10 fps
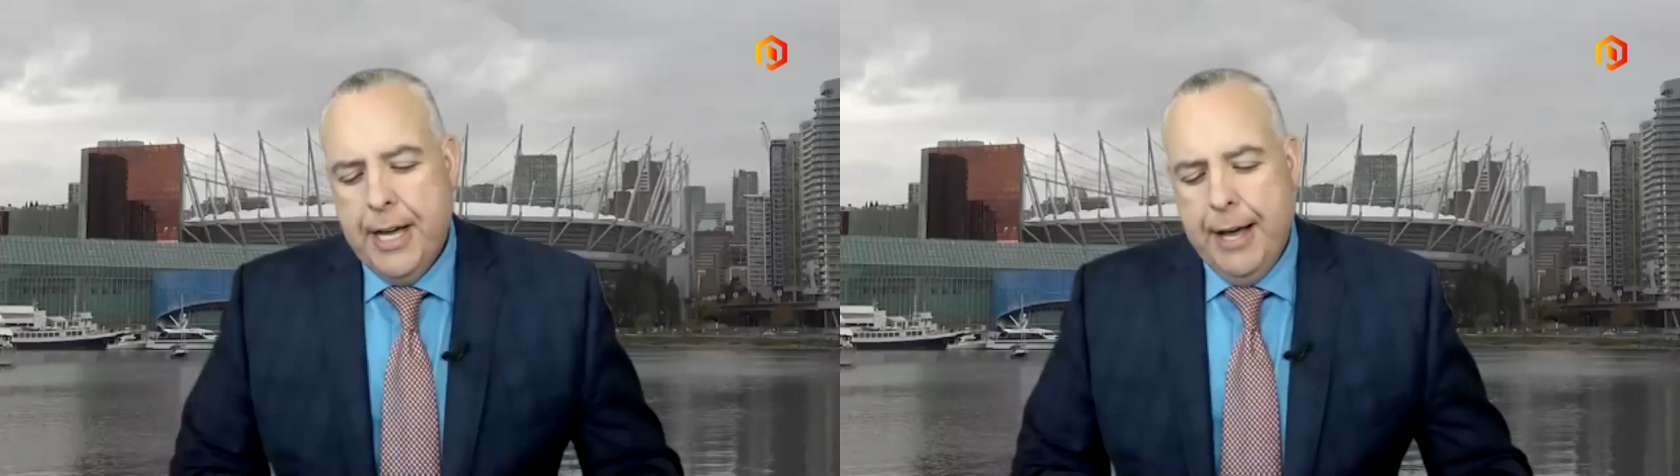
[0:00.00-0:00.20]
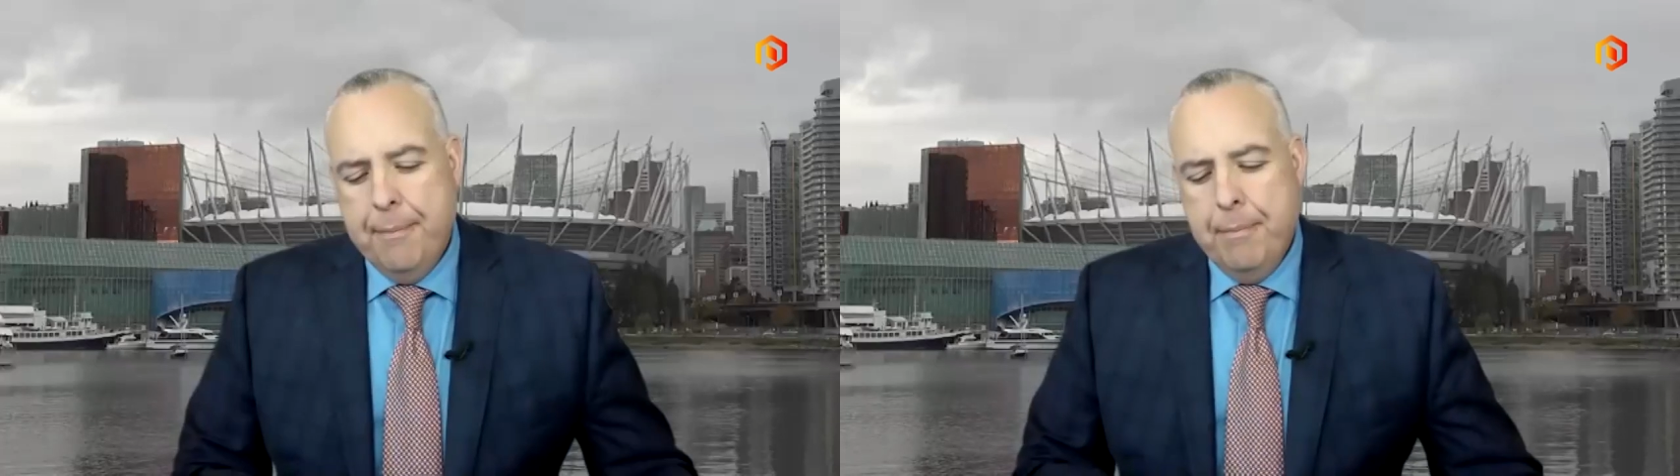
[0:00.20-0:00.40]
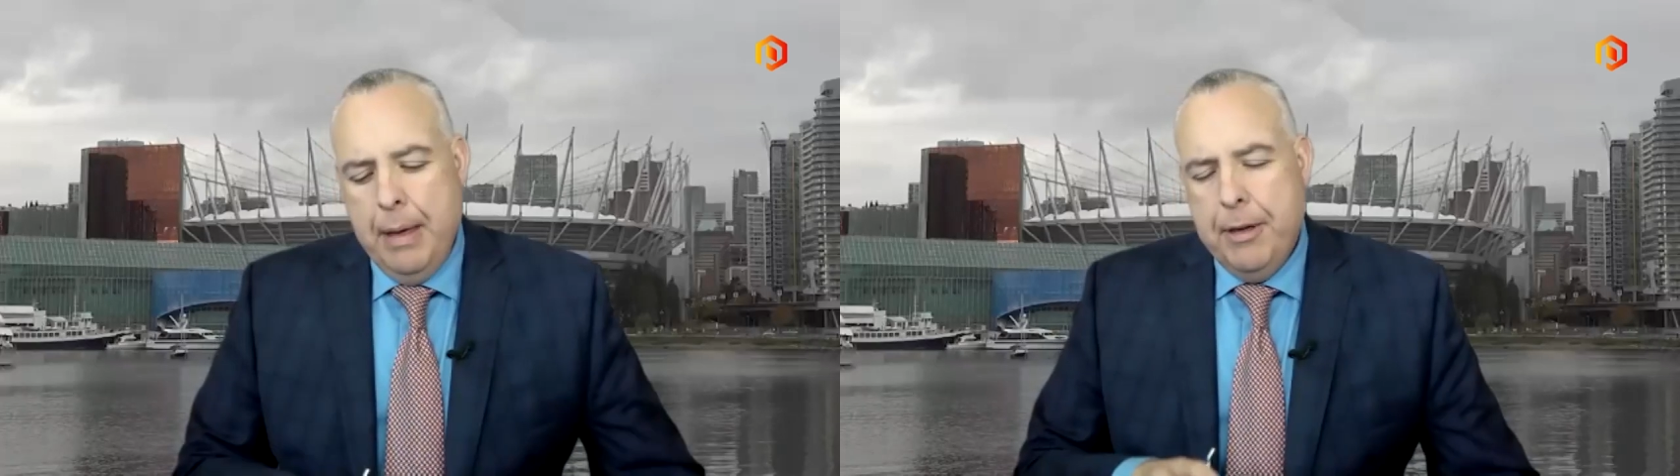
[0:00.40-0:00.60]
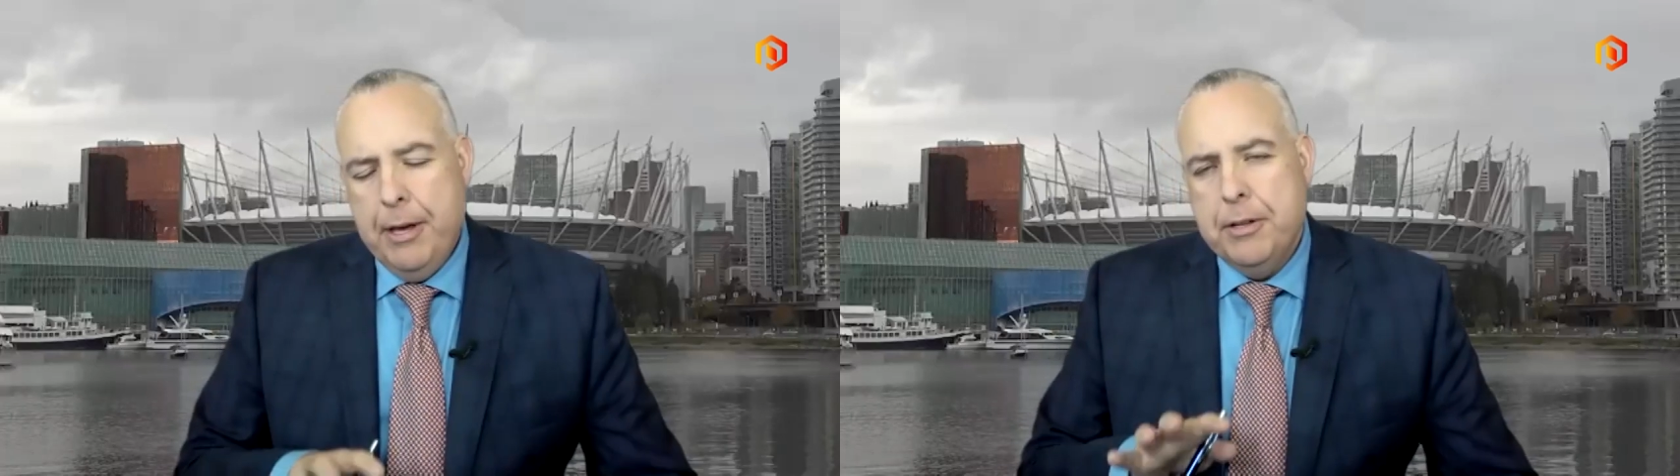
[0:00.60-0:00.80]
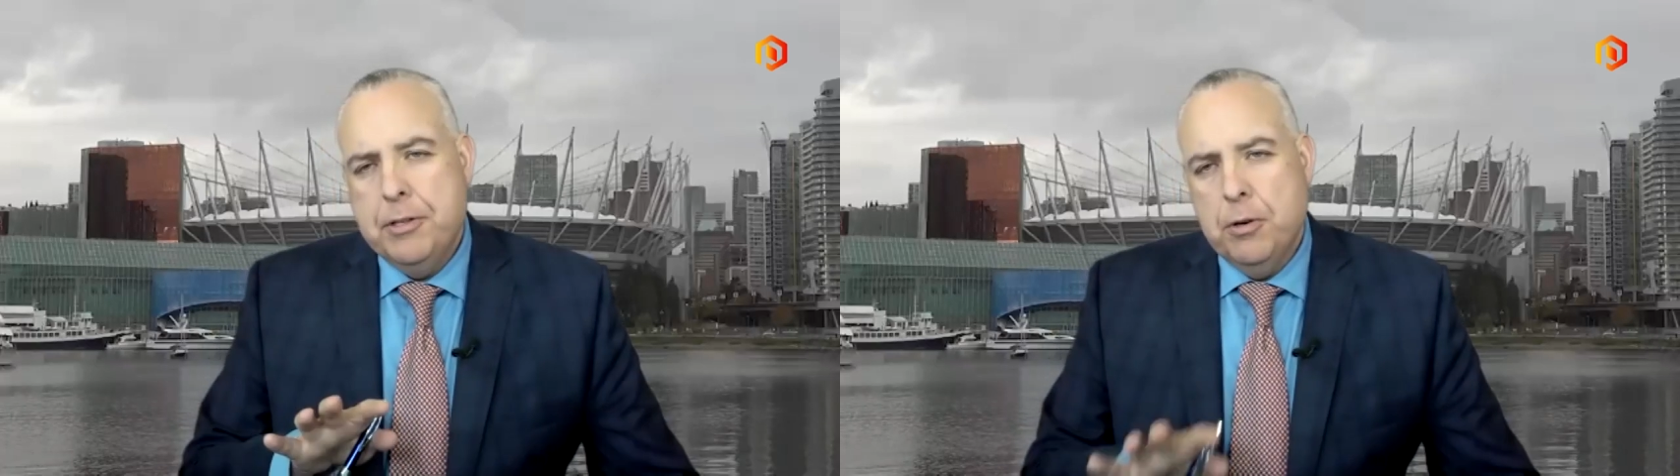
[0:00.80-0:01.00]
um, maybe you
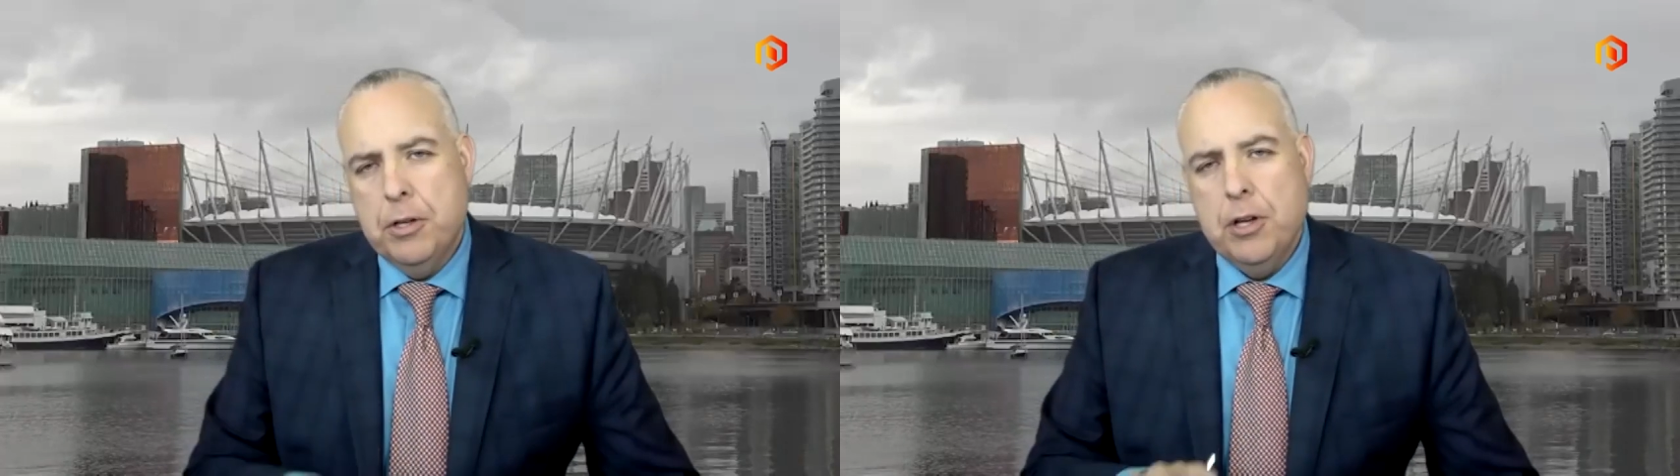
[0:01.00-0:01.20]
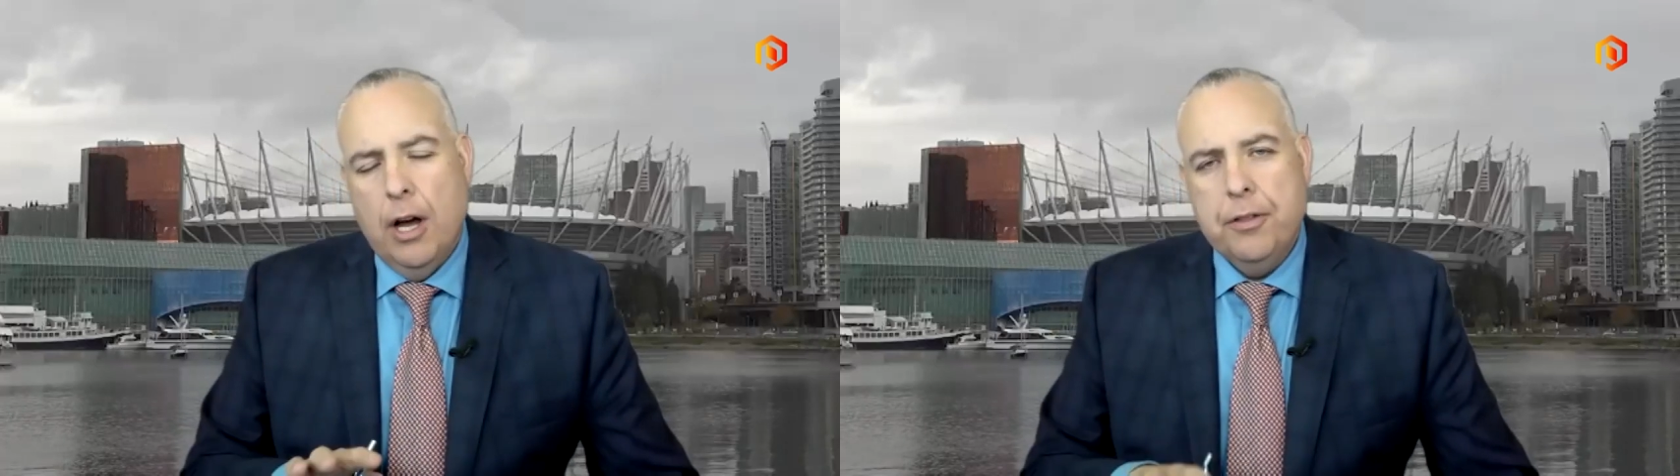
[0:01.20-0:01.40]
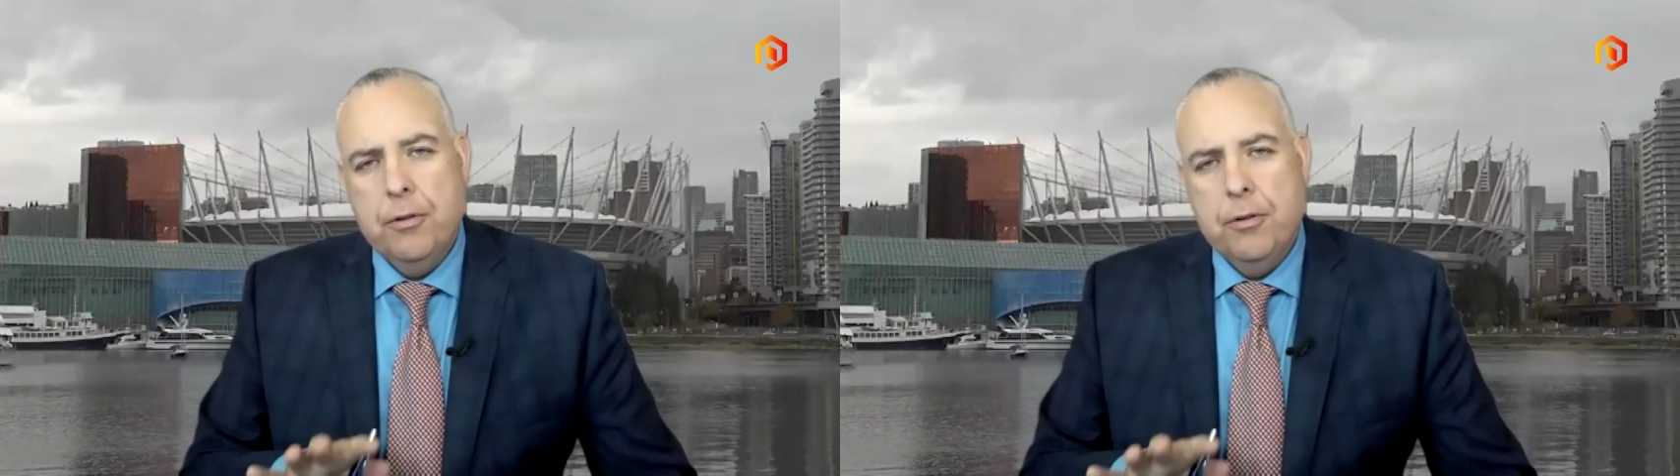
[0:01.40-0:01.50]
could sort of talk